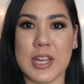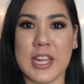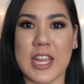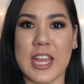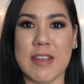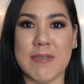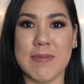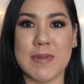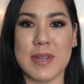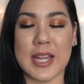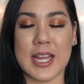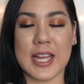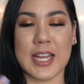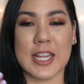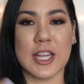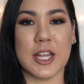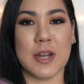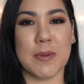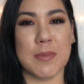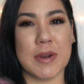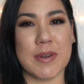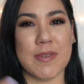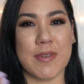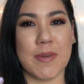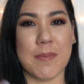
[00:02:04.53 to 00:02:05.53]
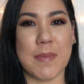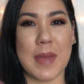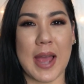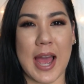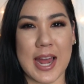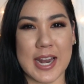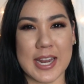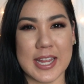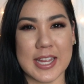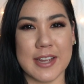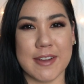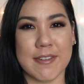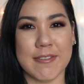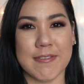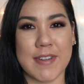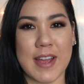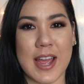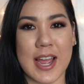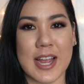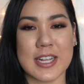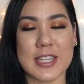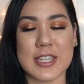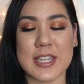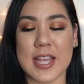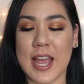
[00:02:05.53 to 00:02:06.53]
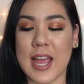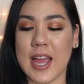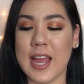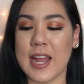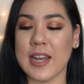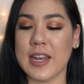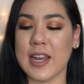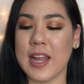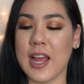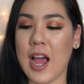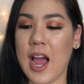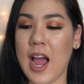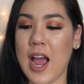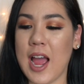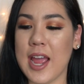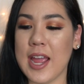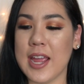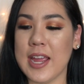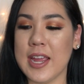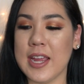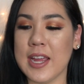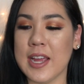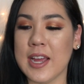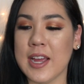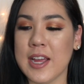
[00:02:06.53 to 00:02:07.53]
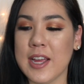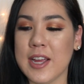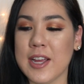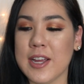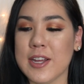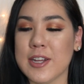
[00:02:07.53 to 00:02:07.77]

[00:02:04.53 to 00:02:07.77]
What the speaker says: It gave me like a little bit of a matting effect, and I